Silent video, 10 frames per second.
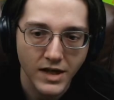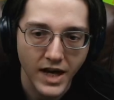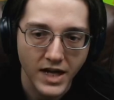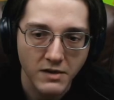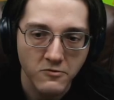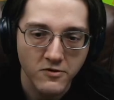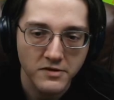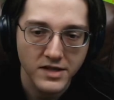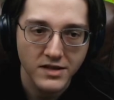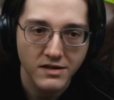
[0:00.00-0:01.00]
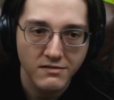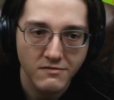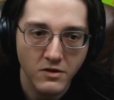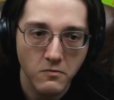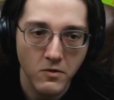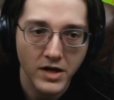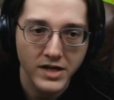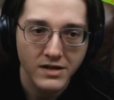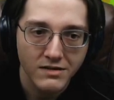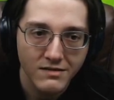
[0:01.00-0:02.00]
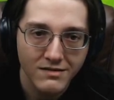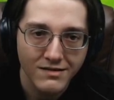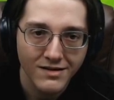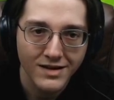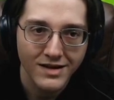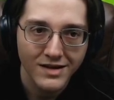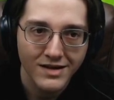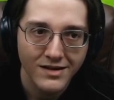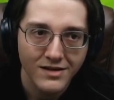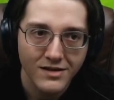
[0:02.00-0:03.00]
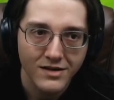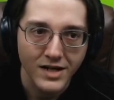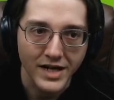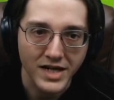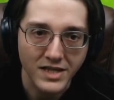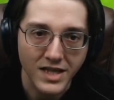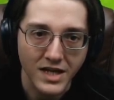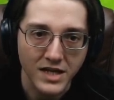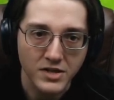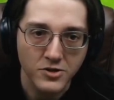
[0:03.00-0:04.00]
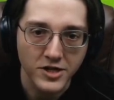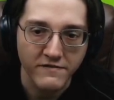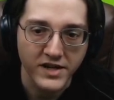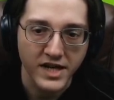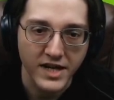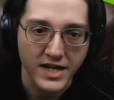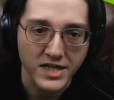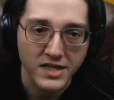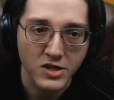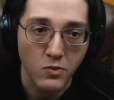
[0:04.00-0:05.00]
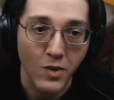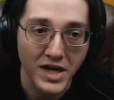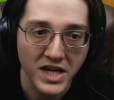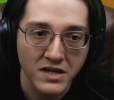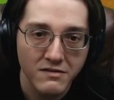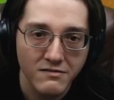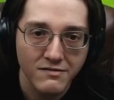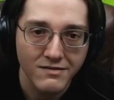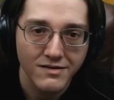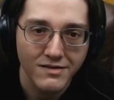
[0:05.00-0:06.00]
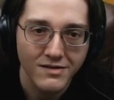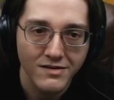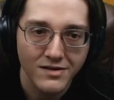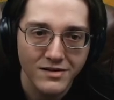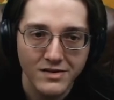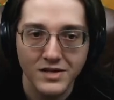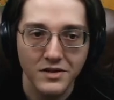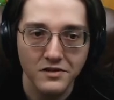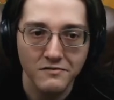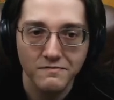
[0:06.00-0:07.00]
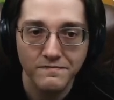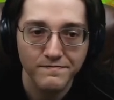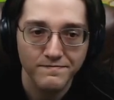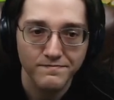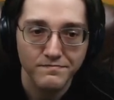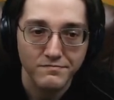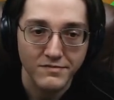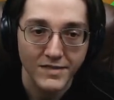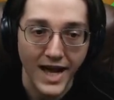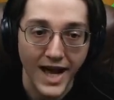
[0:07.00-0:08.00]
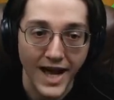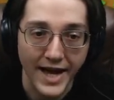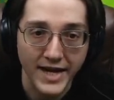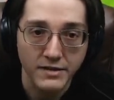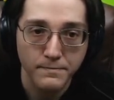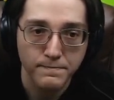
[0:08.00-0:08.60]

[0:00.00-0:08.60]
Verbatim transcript: any more than the one. I get the uh, certificate at twenty. So, I...